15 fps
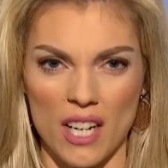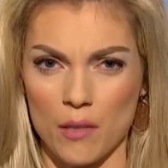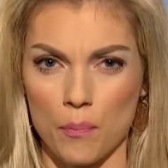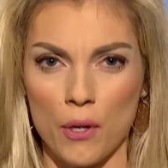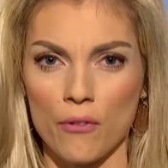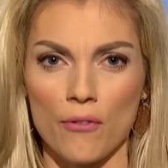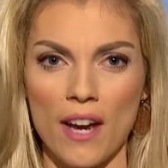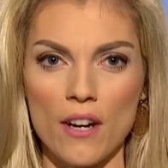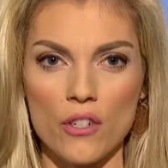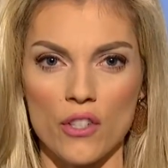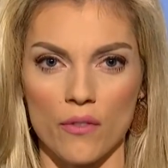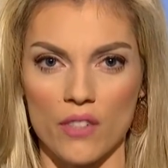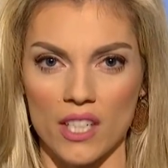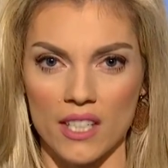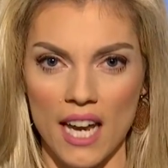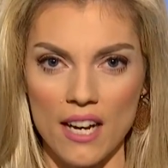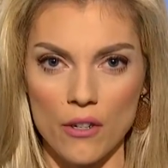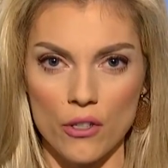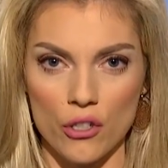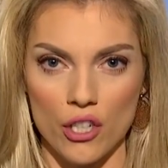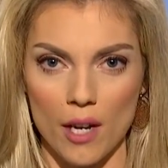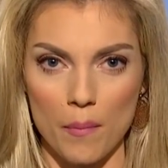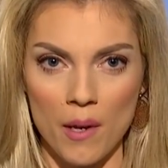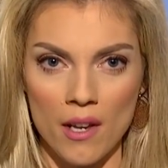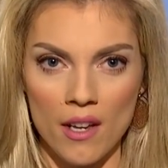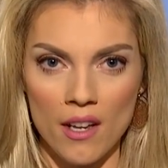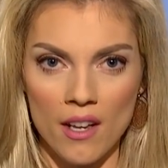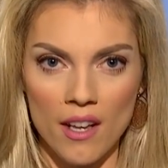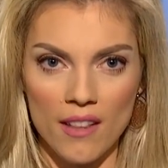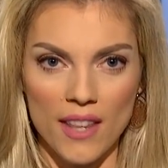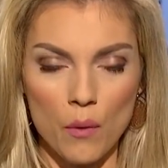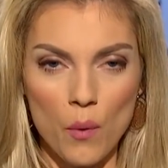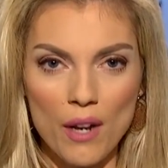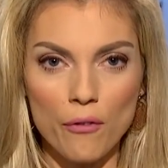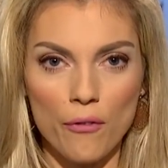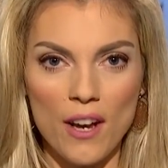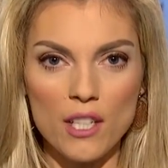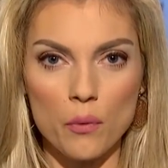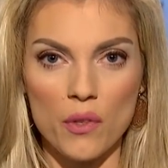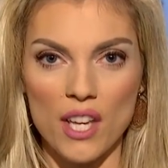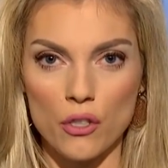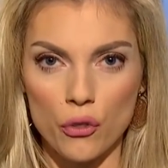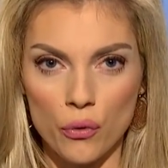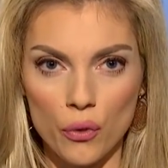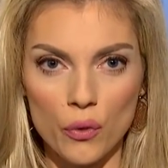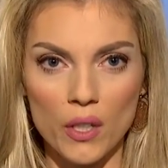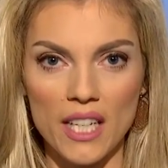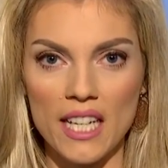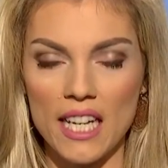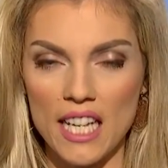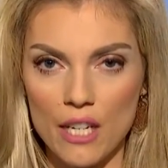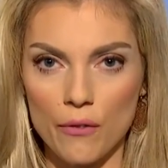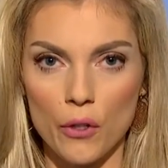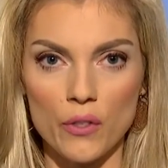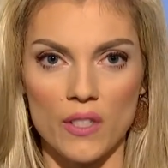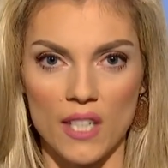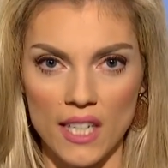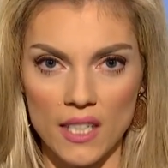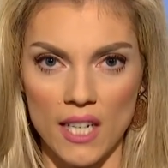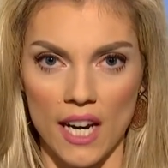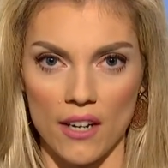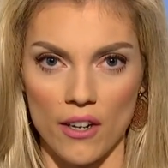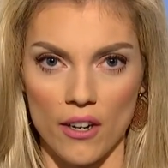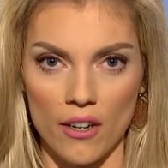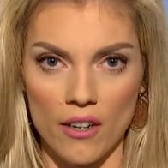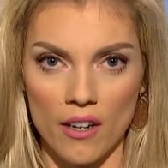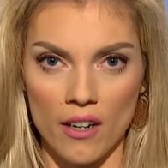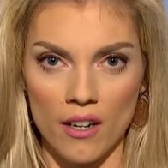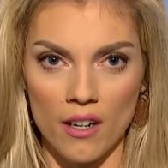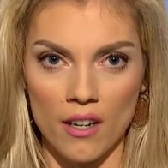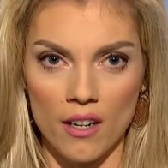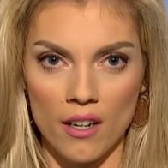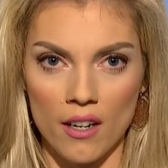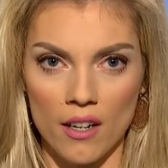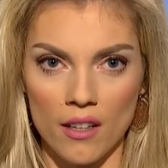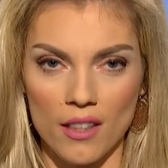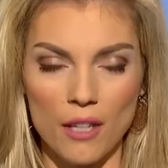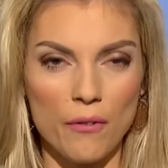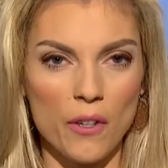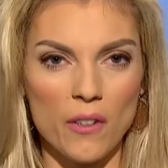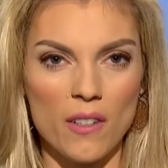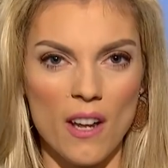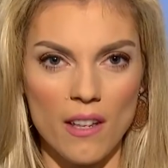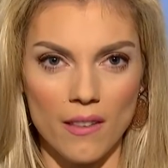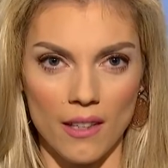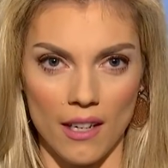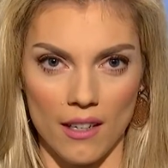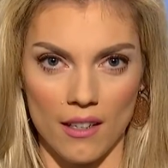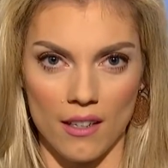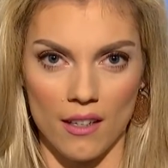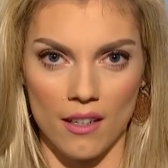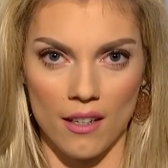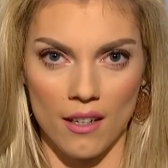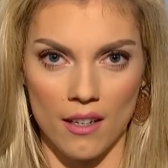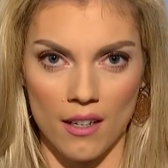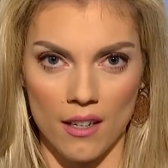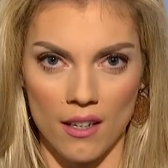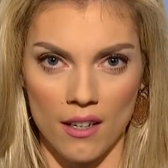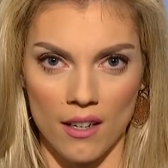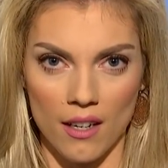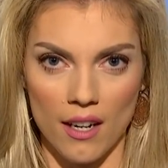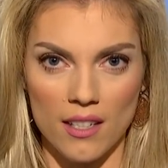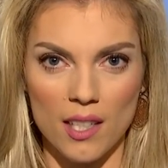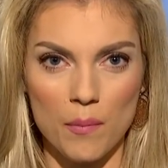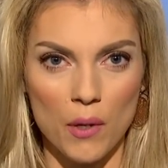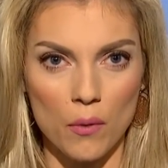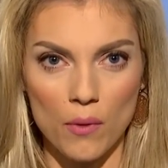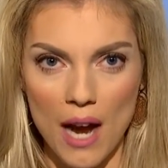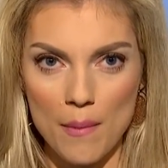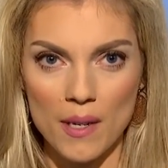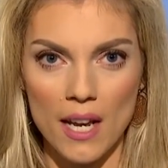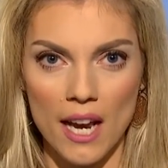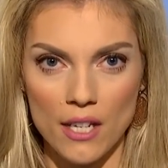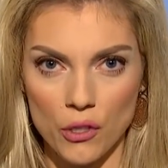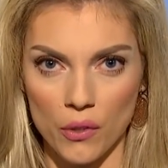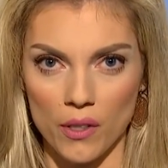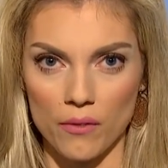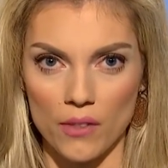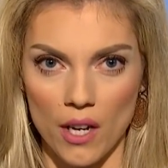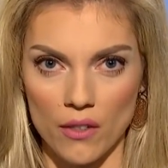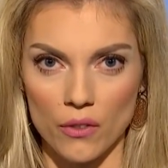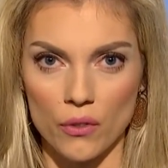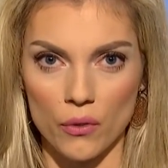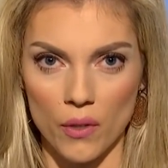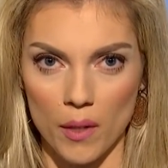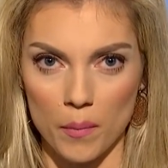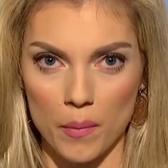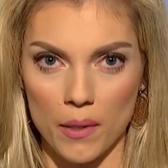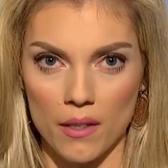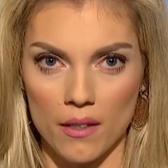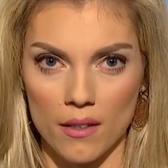as purveyors of dictatorship, that when faced with a truly evil dictator, they feel nothing except their rabid hatred of Donald Trump.